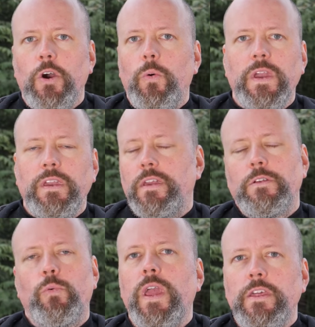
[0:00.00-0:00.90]
going
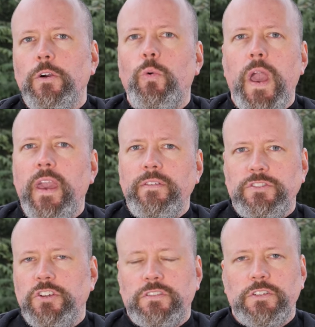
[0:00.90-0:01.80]
in radio waves
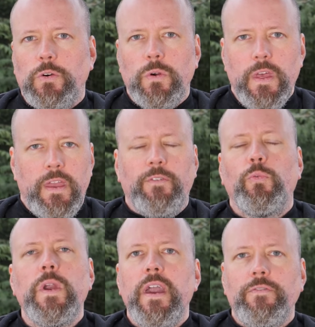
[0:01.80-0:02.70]
just so if
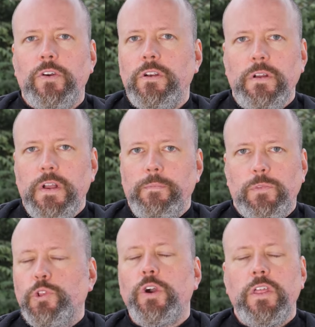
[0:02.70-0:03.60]
we ever
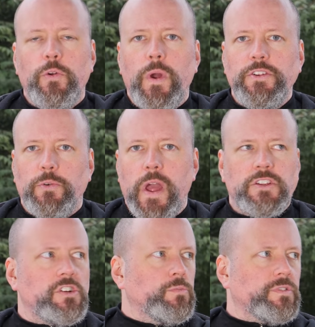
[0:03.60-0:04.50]
look in the right
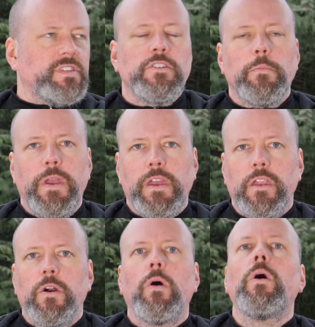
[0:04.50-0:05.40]
direction, we'll see their beacon
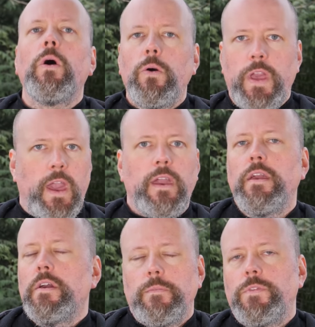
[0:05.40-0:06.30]
and go, oh,
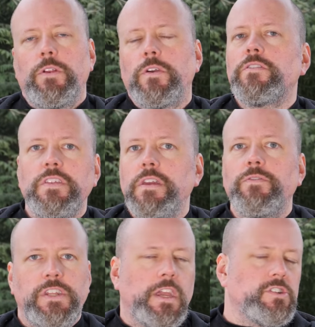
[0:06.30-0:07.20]
okay, you know, here's the
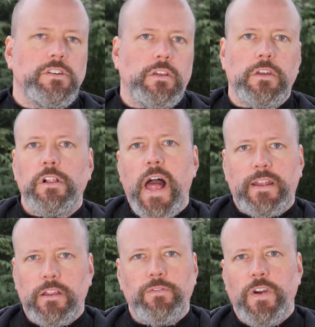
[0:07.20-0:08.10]
invitation to the
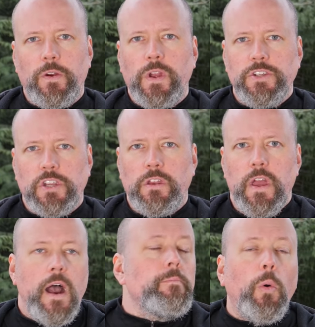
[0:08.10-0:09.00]
Galactic Federation.
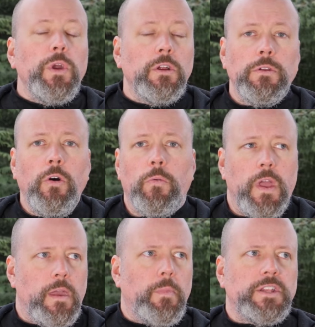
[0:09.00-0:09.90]
But we don't know.
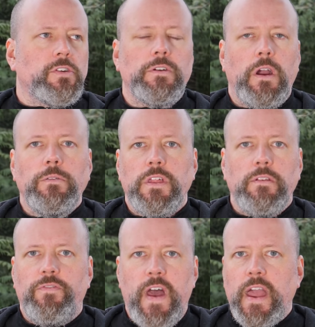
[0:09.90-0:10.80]
It might turn out that,
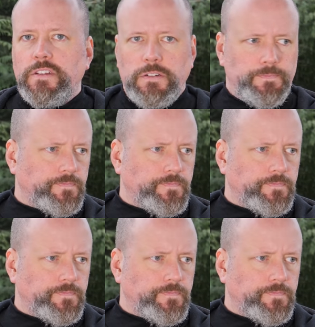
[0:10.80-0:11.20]
in fact,